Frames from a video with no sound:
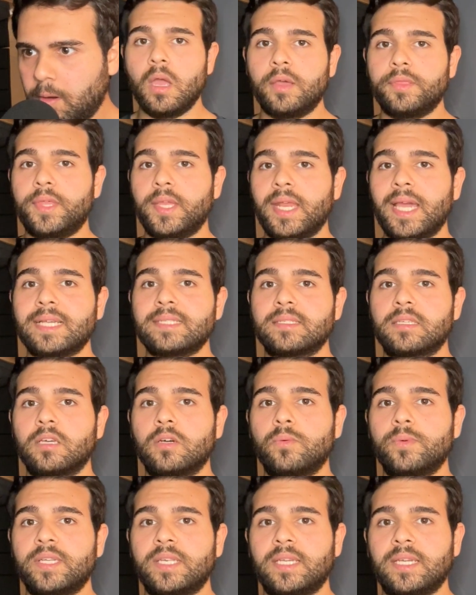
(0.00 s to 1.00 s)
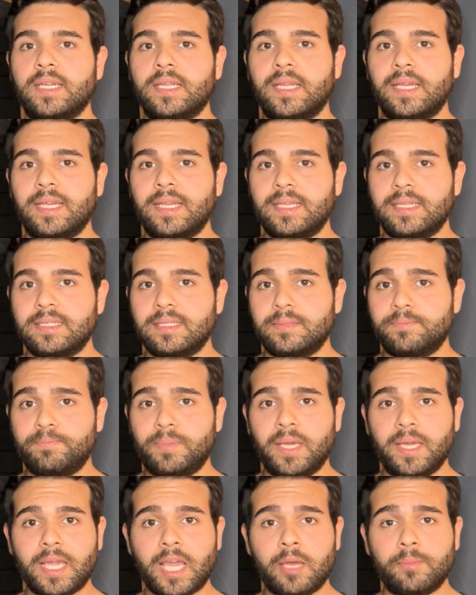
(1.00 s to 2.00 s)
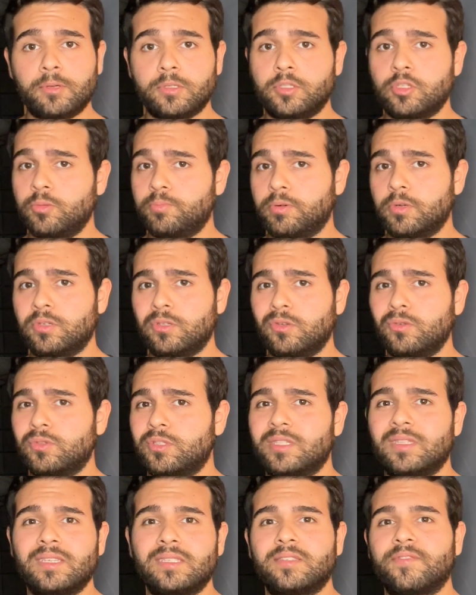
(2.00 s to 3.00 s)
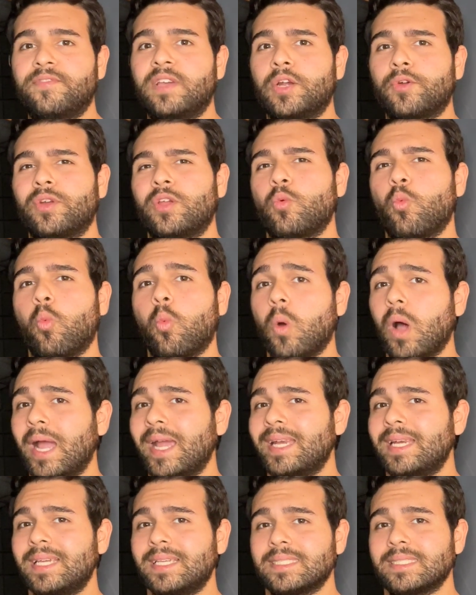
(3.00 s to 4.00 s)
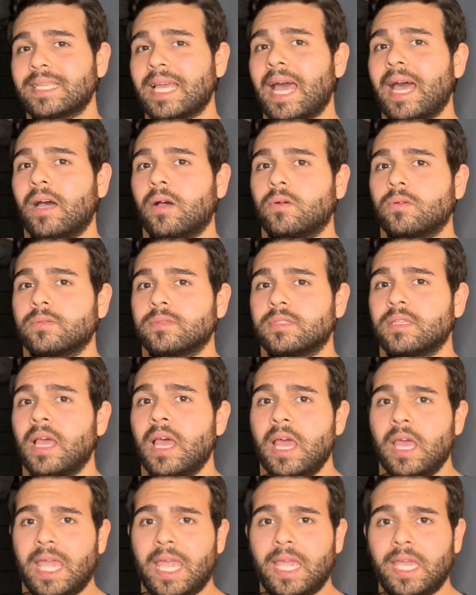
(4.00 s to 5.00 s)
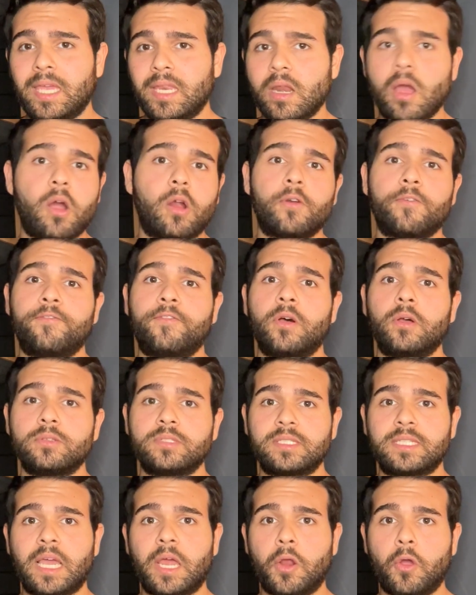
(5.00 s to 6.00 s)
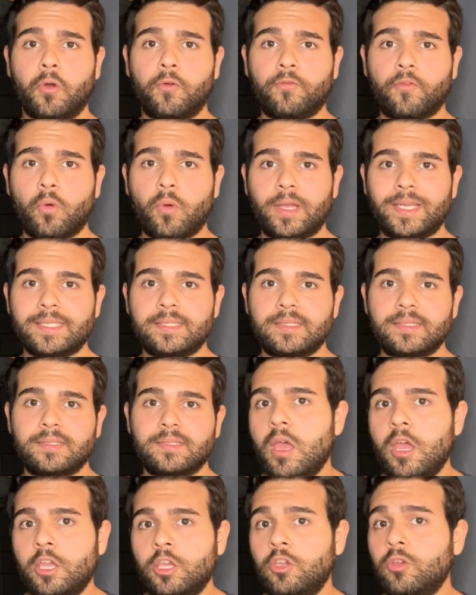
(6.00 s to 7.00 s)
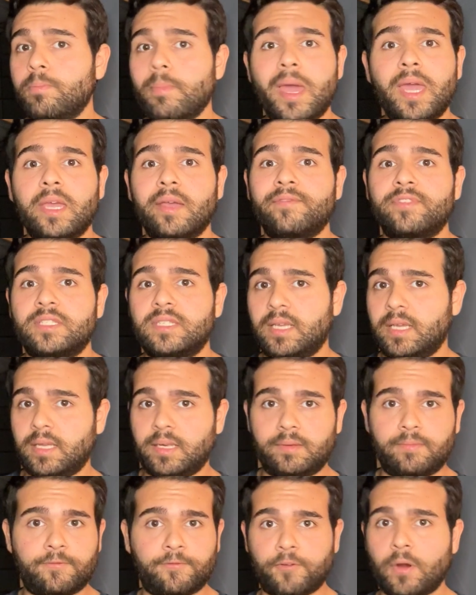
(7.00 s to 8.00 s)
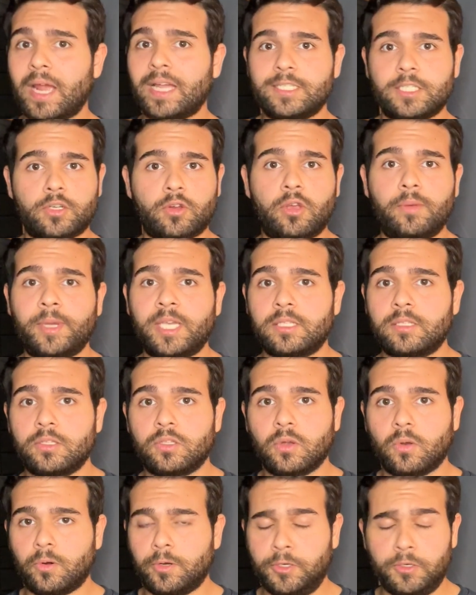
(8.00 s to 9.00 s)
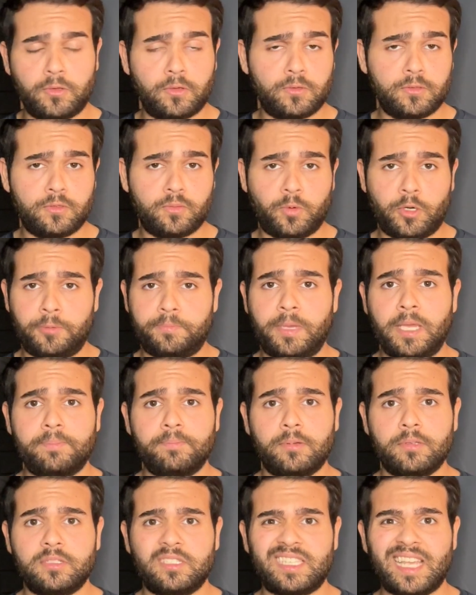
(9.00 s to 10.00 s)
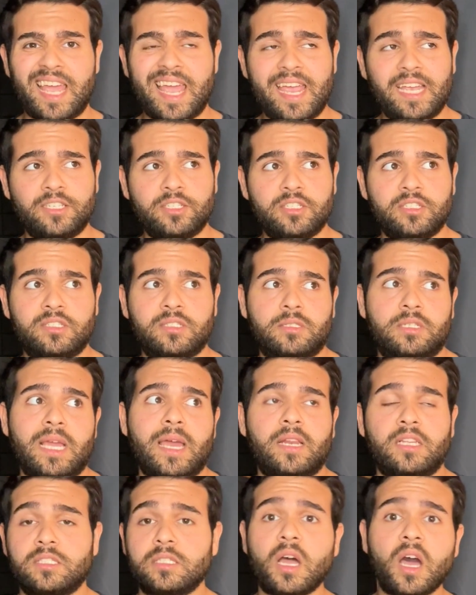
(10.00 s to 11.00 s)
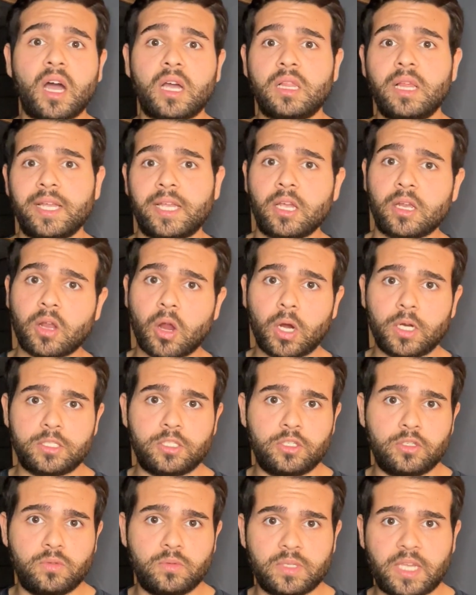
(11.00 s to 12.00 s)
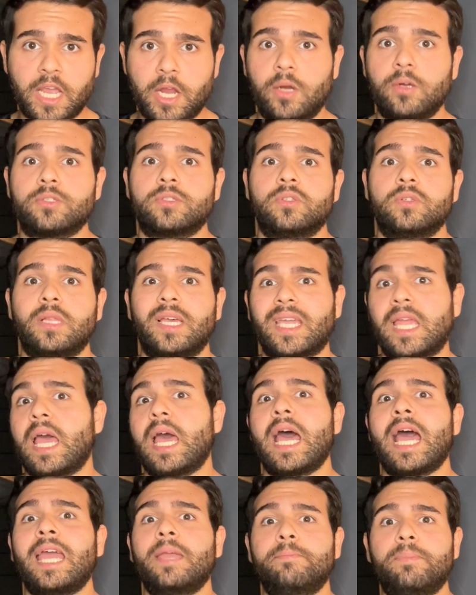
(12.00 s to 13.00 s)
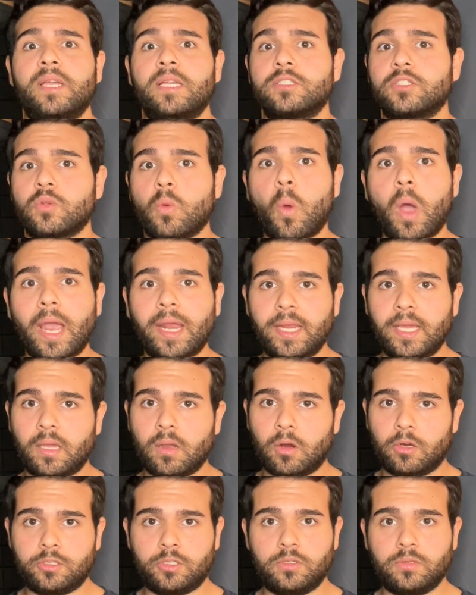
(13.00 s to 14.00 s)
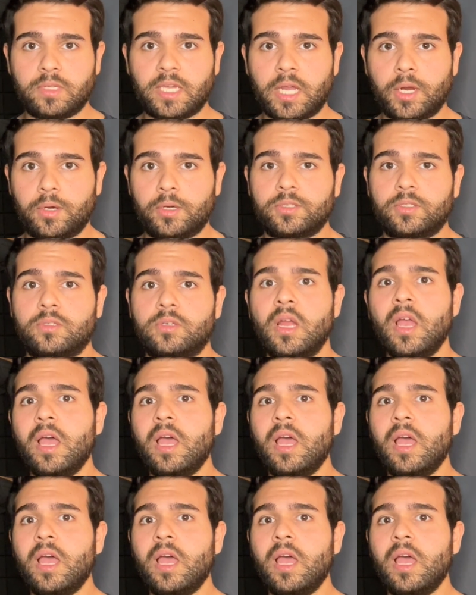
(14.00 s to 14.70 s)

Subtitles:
The next skill we need is being able to produce this very whiny sound in our falsetto voice. You may have seen fry screaming tutorials where people say just kind of talk like a cartoon character, like a high-pitched, whiny cartoon character.